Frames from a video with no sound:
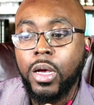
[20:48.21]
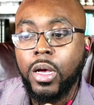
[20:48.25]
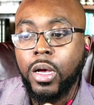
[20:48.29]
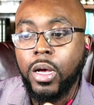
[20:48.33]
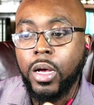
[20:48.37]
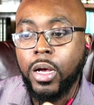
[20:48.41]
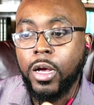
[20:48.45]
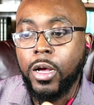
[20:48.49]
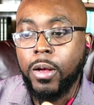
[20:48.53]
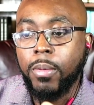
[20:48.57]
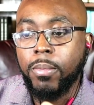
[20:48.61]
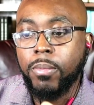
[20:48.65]

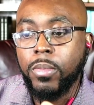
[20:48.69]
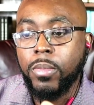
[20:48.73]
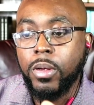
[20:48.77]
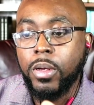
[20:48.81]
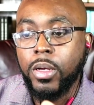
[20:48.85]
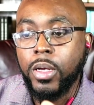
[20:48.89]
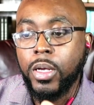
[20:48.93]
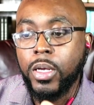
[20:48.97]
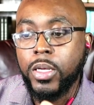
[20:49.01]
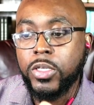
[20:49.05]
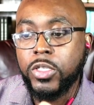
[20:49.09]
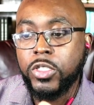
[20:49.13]
Um,
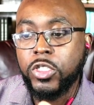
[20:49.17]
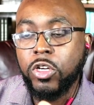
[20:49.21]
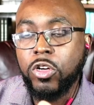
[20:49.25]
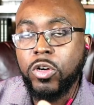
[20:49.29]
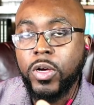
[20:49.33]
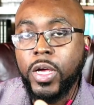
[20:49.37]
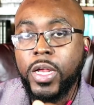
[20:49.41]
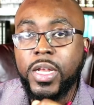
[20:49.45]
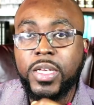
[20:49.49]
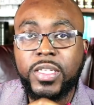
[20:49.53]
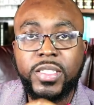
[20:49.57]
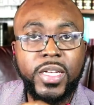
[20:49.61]
so,
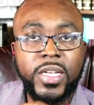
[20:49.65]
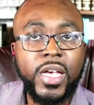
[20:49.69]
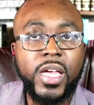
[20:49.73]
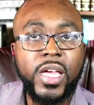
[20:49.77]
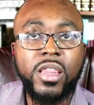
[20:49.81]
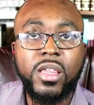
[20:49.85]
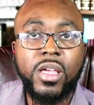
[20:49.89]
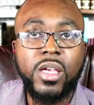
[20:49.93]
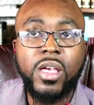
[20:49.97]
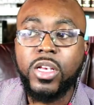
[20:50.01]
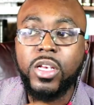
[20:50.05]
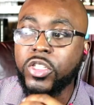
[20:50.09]
and the second
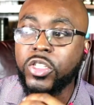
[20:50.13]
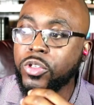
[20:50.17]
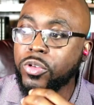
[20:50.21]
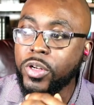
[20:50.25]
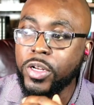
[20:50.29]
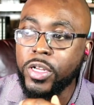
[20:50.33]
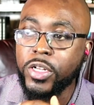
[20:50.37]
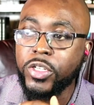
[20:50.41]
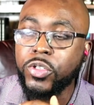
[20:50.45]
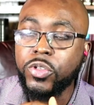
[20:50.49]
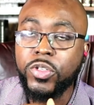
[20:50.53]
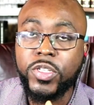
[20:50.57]
thing is you
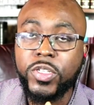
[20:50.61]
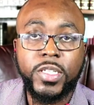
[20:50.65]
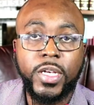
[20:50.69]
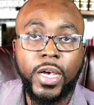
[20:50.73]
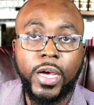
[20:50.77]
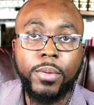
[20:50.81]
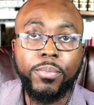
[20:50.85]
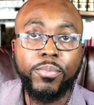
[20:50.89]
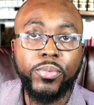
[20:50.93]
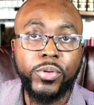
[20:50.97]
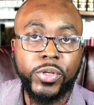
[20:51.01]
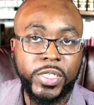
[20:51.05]
need to
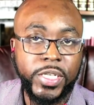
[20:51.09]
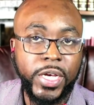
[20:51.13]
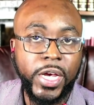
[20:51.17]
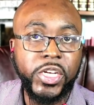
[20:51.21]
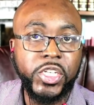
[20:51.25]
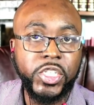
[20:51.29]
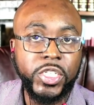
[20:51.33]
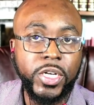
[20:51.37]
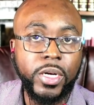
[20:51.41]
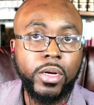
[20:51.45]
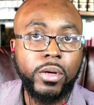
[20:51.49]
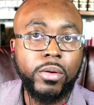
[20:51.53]
set
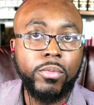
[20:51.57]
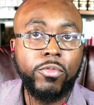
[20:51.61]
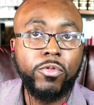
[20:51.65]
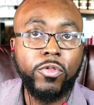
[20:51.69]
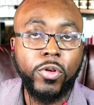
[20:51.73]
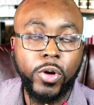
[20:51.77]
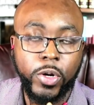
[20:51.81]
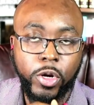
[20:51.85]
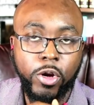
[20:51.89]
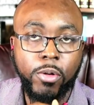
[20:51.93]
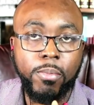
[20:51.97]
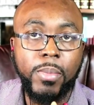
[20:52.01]
protection
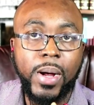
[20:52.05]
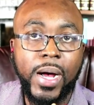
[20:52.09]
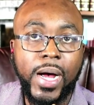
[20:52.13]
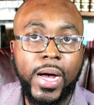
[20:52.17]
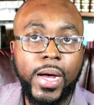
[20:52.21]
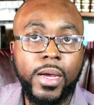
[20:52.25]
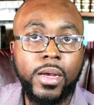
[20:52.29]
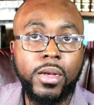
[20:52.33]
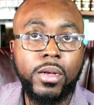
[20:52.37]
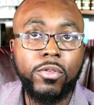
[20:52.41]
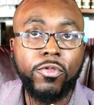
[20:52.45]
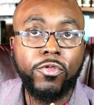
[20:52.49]
for your
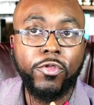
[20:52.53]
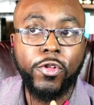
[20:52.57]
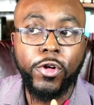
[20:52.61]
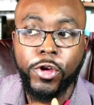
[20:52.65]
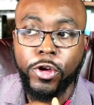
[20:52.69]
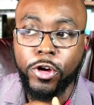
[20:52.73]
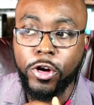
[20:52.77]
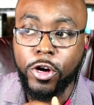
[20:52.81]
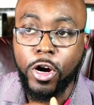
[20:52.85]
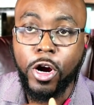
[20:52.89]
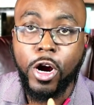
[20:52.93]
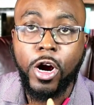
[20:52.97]
mind, for
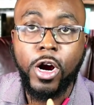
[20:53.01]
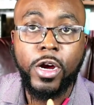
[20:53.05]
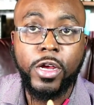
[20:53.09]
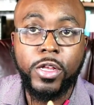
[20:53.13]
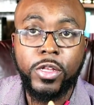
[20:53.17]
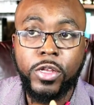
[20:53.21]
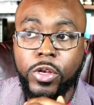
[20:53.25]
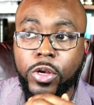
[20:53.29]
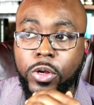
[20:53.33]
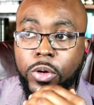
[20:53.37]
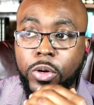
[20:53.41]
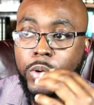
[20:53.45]
your guard.
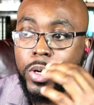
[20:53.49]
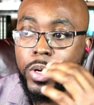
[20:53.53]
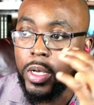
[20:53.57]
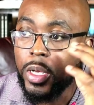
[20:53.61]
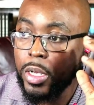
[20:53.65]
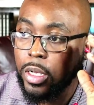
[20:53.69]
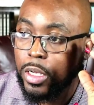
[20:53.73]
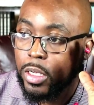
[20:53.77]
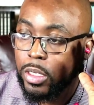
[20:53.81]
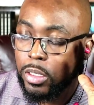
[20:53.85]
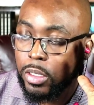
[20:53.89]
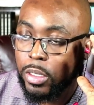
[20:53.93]
You know,
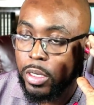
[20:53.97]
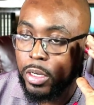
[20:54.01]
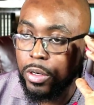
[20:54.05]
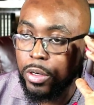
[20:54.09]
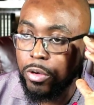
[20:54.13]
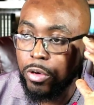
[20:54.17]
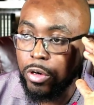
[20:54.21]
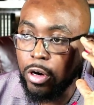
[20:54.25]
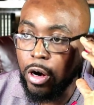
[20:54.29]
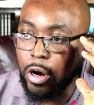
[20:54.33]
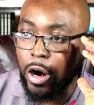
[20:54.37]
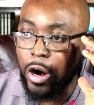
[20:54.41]
you
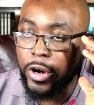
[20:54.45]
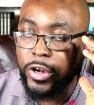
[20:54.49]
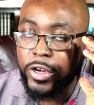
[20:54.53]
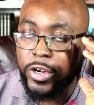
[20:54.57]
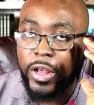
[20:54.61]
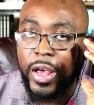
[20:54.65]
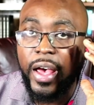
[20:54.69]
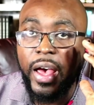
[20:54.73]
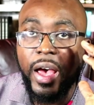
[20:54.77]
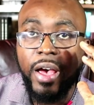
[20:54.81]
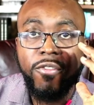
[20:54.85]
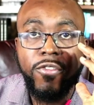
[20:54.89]
know, guard
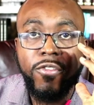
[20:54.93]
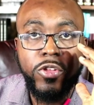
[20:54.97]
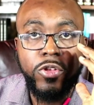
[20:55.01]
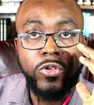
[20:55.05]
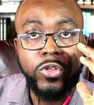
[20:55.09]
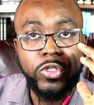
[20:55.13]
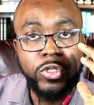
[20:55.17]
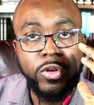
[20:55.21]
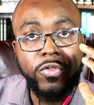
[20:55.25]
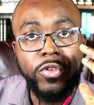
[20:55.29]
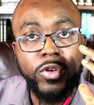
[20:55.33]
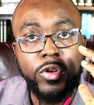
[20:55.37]
the
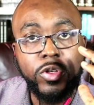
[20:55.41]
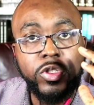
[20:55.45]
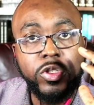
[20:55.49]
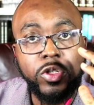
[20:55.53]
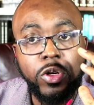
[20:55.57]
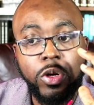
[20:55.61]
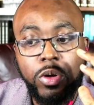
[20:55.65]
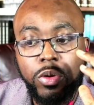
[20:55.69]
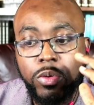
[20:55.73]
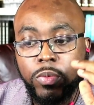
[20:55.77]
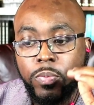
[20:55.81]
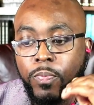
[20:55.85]
avenues of your
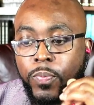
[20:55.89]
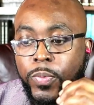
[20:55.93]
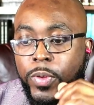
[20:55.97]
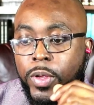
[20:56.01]
soul.